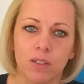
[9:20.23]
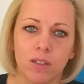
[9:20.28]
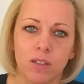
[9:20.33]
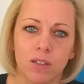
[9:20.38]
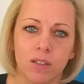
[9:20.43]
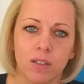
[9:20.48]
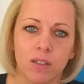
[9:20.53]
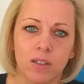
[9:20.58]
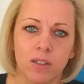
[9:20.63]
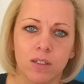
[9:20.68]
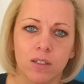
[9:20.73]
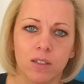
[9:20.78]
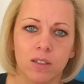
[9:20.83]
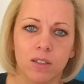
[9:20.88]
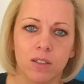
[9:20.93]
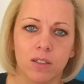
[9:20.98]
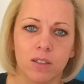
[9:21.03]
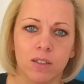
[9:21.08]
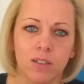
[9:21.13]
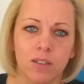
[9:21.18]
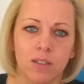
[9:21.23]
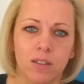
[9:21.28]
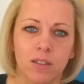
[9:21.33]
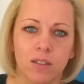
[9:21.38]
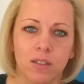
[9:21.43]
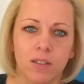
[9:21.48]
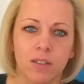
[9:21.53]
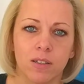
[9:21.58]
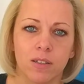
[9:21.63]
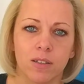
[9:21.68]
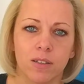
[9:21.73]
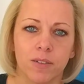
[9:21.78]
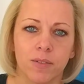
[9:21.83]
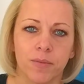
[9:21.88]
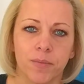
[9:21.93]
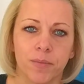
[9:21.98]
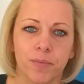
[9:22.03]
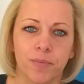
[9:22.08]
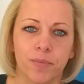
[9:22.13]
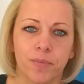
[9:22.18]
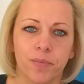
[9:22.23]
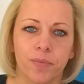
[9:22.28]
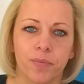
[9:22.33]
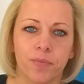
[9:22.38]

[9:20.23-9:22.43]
Nothing is said.